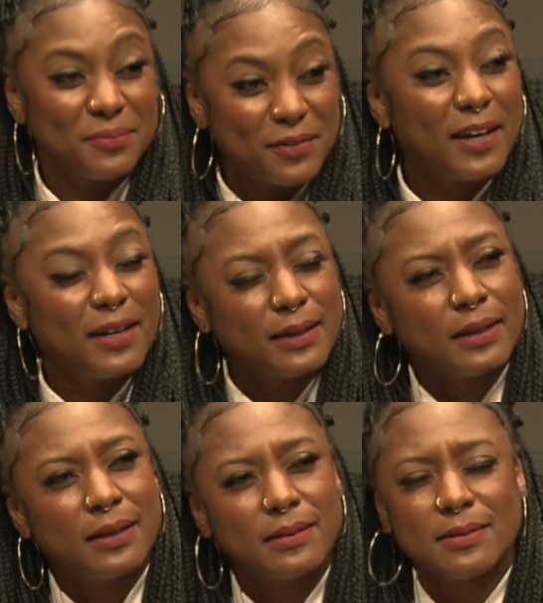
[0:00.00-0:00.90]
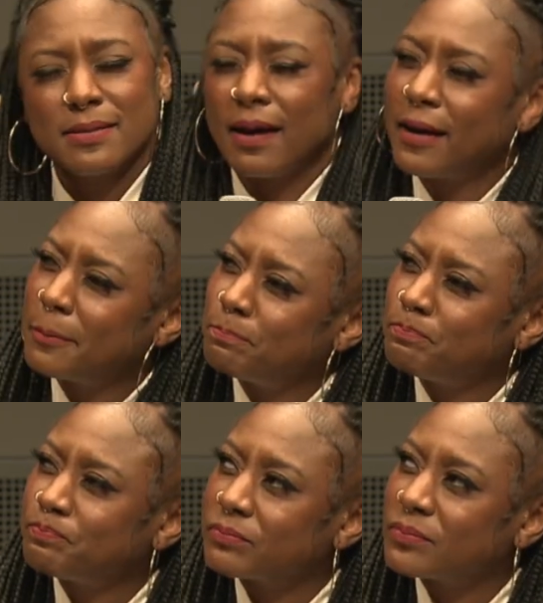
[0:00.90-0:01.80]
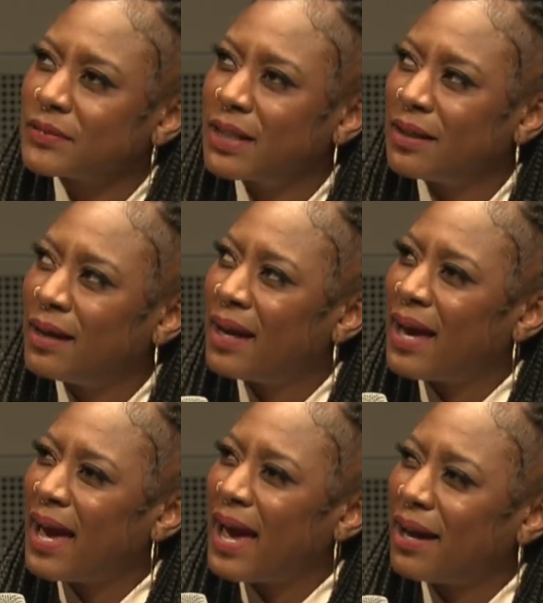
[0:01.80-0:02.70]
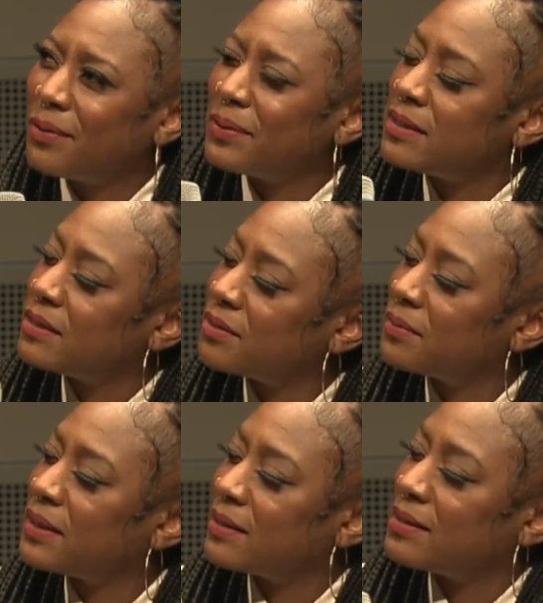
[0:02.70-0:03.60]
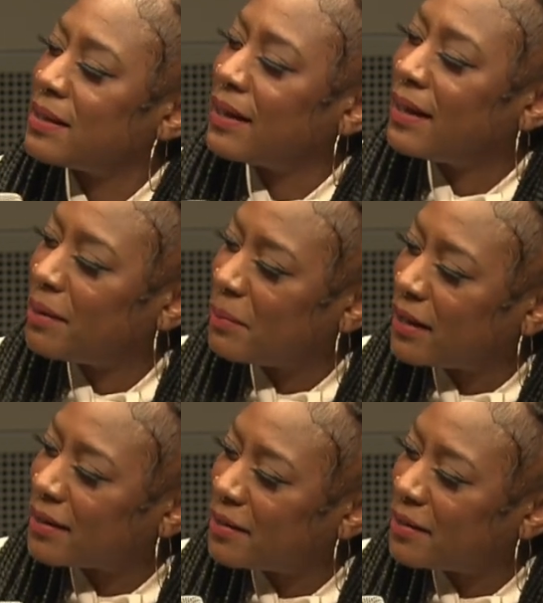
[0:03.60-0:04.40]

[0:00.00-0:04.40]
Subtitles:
right, is how do we deal with this dynamic